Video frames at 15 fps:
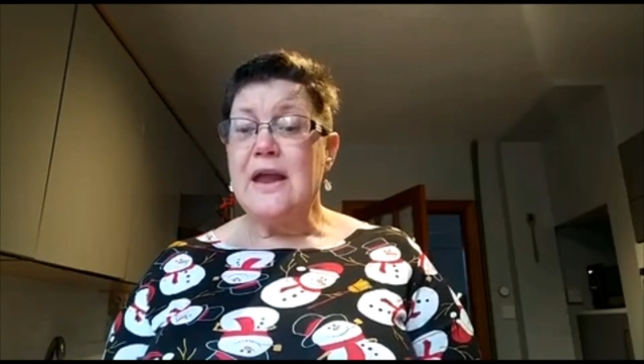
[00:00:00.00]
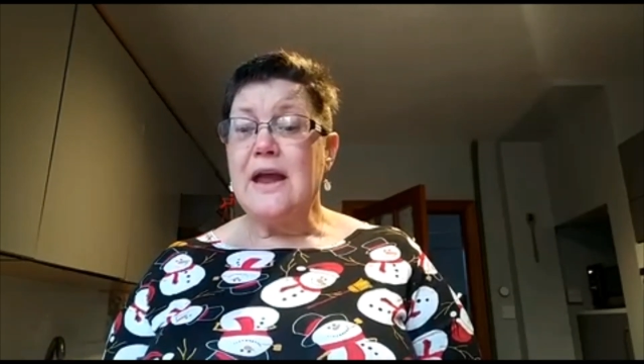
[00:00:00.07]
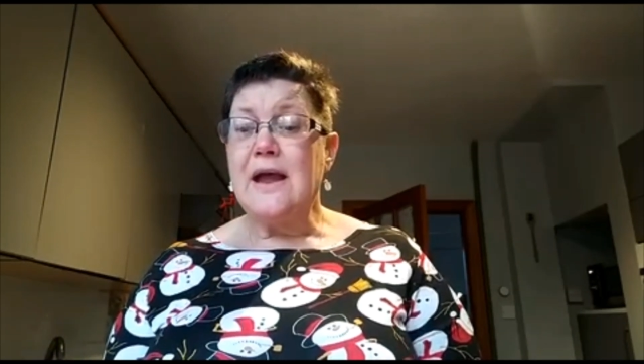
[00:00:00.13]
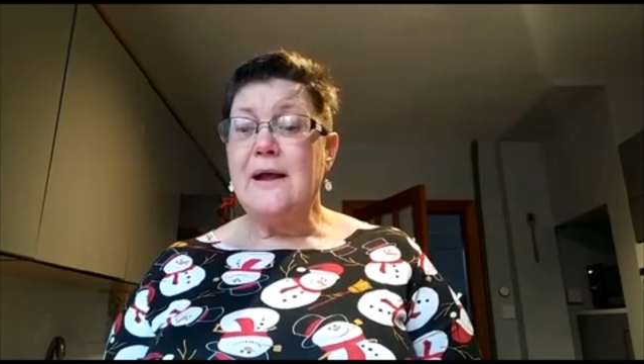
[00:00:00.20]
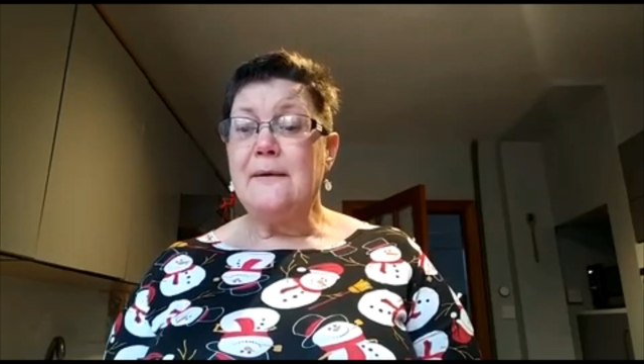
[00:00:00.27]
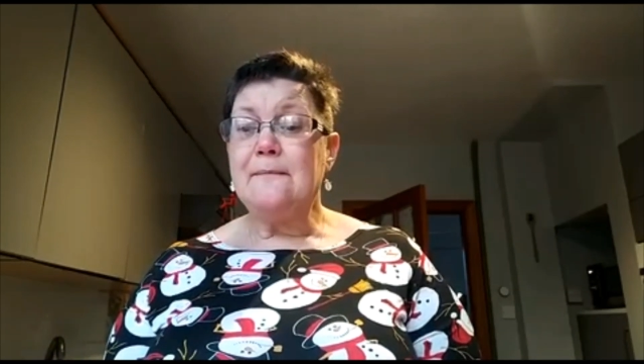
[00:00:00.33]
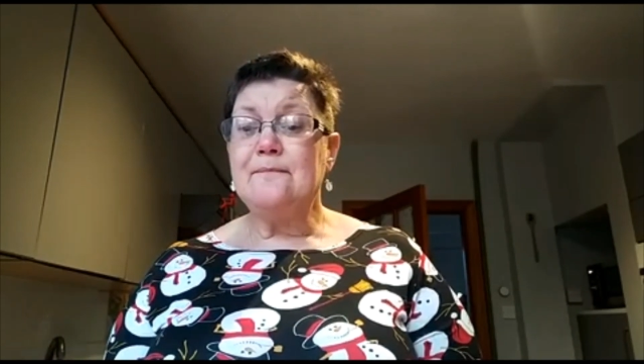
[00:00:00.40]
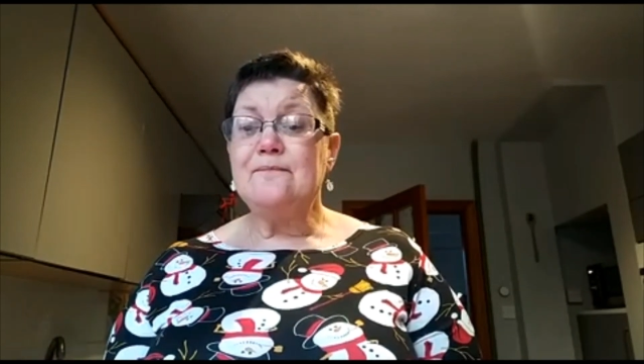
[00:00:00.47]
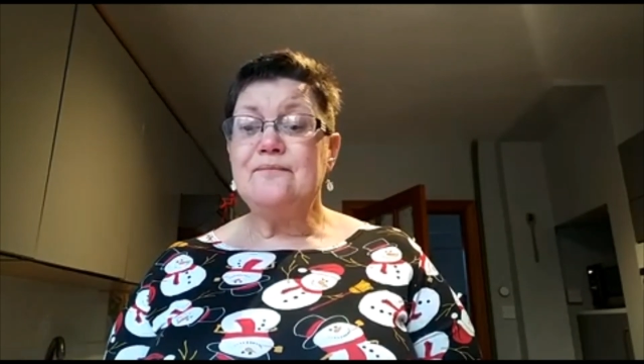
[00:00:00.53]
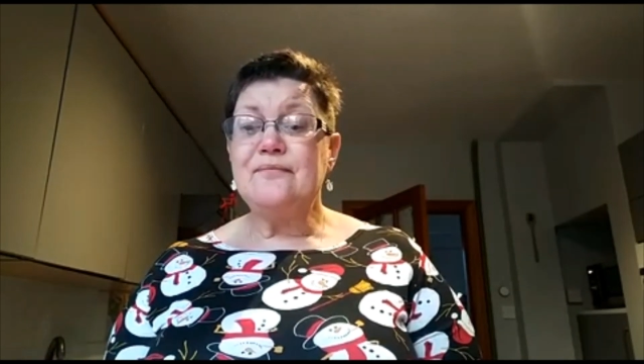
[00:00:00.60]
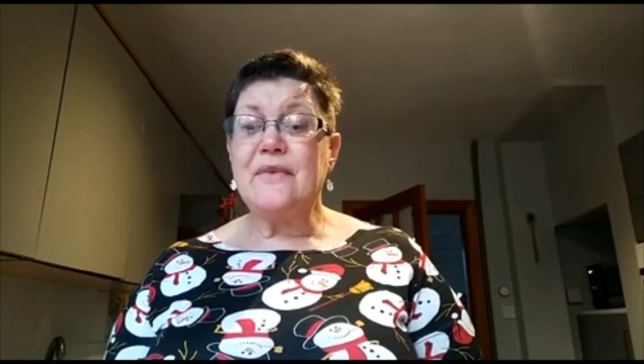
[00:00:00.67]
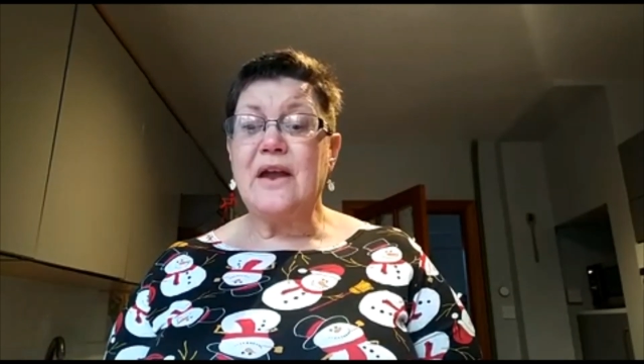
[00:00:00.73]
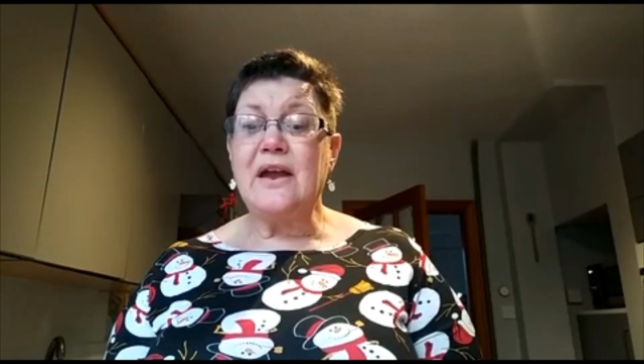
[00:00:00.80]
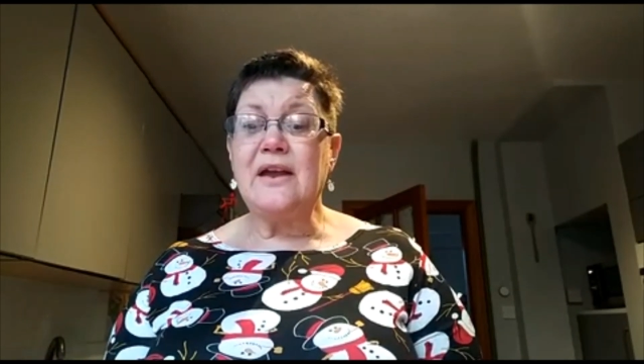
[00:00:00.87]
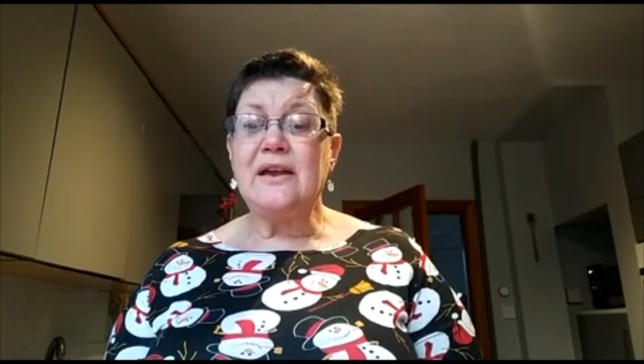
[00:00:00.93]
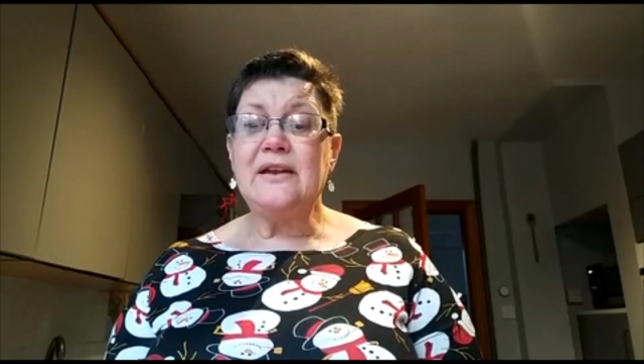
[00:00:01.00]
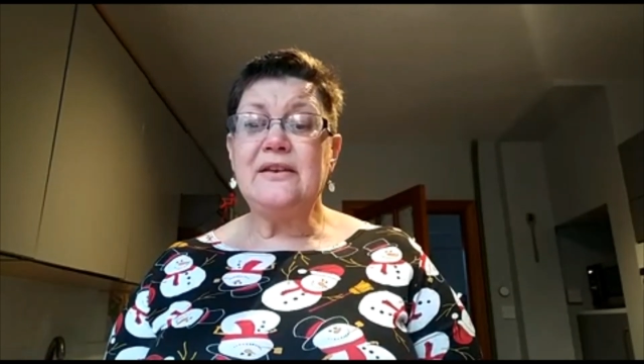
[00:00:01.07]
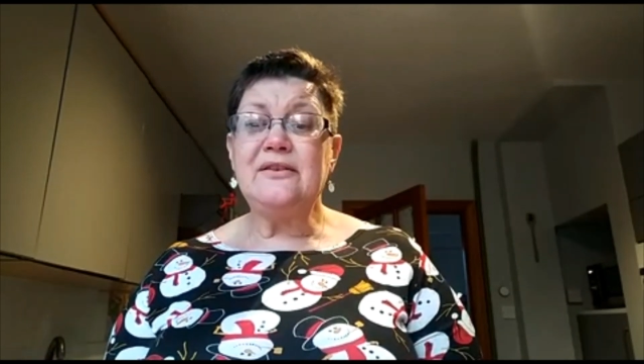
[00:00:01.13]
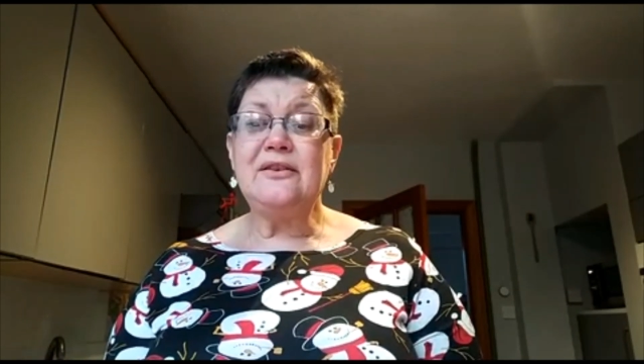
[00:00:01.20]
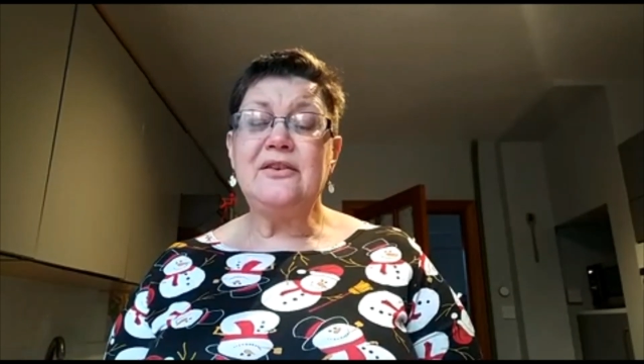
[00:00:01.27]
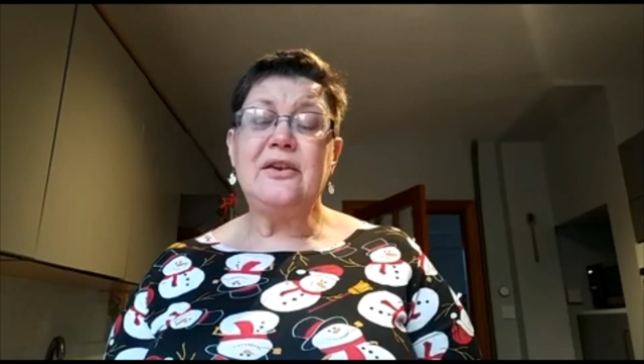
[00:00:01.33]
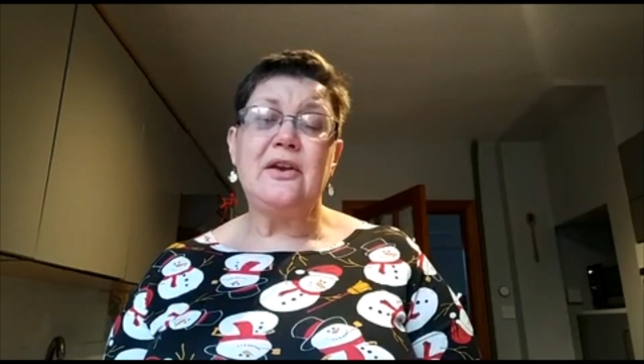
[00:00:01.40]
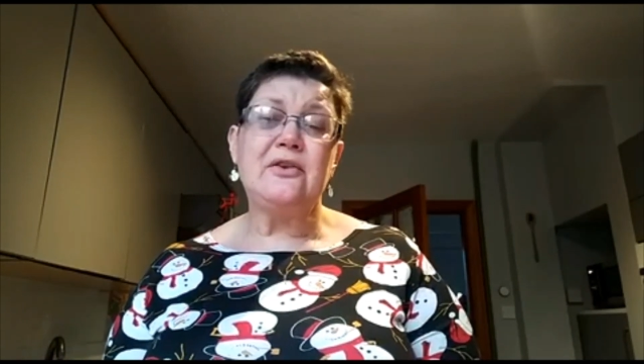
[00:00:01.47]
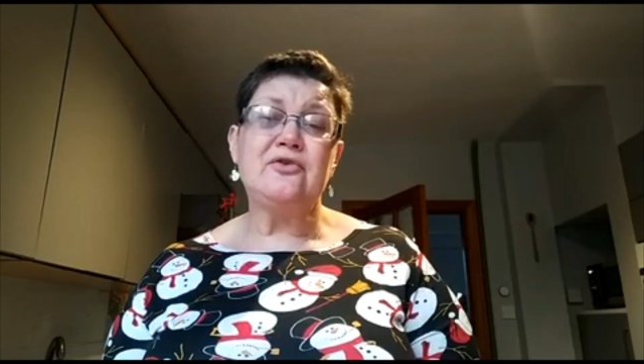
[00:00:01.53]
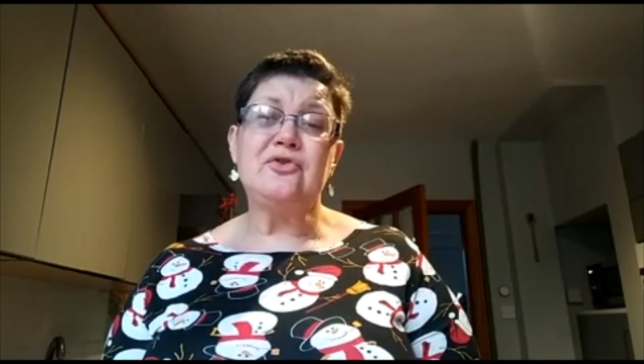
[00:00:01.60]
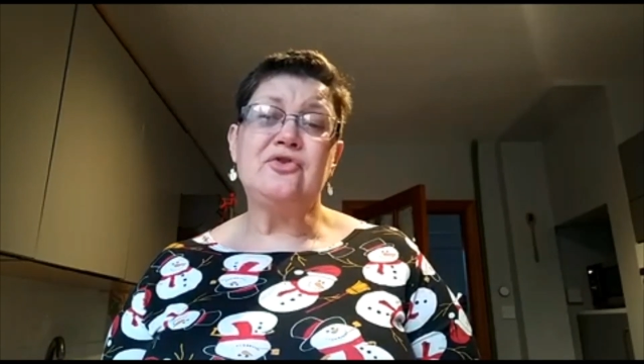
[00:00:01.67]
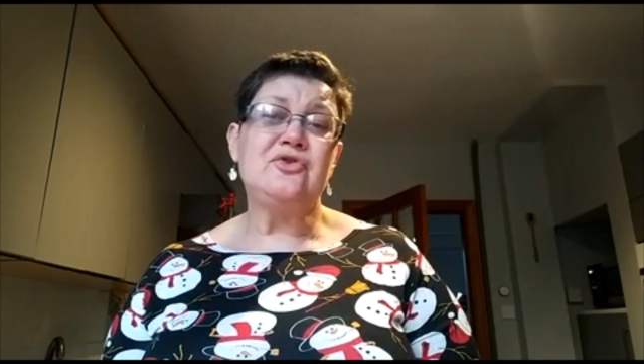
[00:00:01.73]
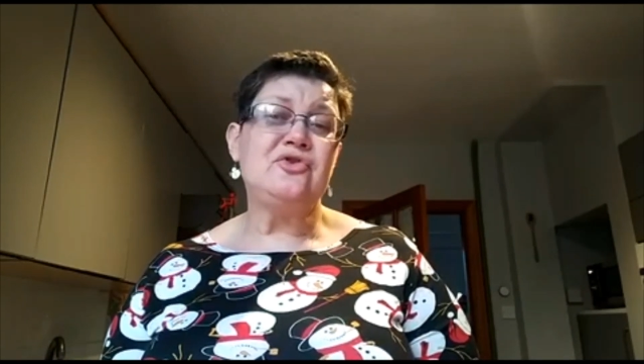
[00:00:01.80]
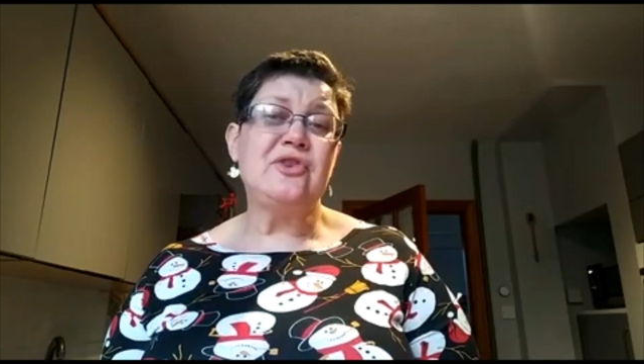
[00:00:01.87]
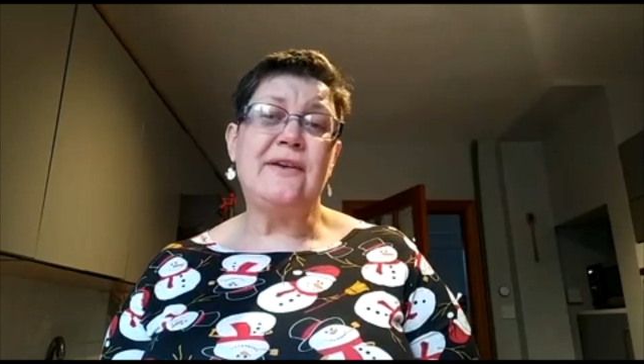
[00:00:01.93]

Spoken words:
And just